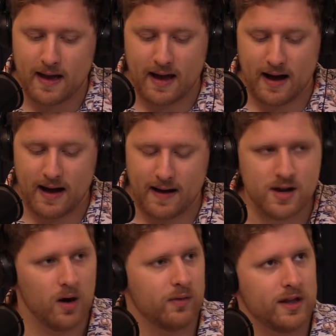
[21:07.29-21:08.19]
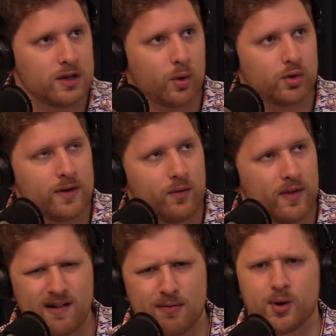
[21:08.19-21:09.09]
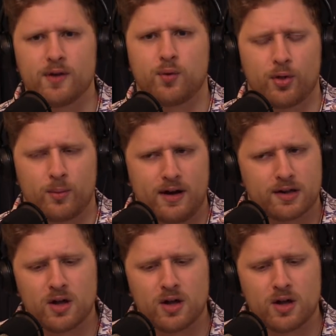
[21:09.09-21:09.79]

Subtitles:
No, they scored 24. They gave up 34 to the Raiders.